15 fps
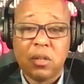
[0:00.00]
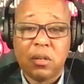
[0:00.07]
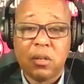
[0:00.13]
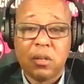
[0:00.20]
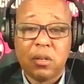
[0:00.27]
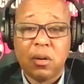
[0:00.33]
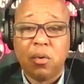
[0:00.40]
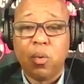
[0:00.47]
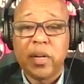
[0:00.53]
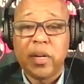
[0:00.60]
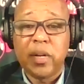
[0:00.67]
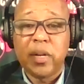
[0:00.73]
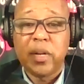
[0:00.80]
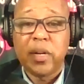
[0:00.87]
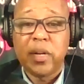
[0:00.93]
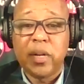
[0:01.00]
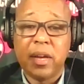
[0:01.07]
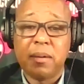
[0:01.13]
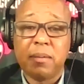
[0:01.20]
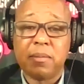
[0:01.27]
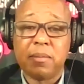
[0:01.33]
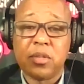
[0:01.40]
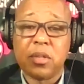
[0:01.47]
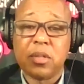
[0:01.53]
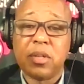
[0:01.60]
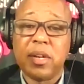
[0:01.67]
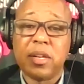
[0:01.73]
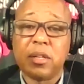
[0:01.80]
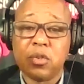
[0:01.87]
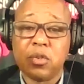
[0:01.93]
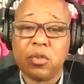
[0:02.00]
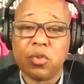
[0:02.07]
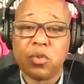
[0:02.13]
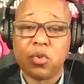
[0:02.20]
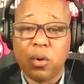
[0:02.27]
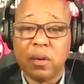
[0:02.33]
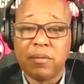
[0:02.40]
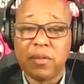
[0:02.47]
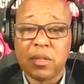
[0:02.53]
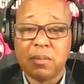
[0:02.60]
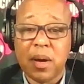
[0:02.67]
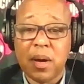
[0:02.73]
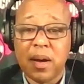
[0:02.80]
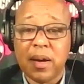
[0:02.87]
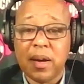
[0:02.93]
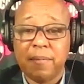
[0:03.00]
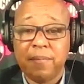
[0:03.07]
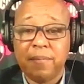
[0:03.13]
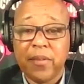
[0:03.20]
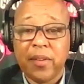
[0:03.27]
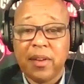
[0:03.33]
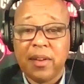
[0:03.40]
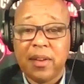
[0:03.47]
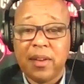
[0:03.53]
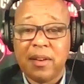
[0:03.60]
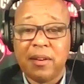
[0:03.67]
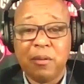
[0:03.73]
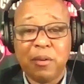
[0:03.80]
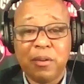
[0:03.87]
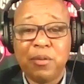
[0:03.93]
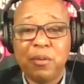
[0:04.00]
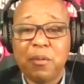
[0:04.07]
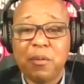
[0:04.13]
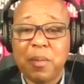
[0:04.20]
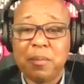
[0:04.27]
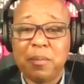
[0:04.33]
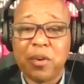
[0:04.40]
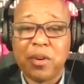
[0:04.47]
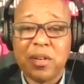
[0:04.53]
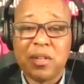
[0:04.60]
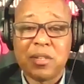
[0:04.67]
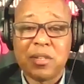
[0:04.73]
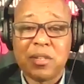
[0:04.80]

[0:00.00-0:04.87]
What allowed him to get control of his mind? If you remember, he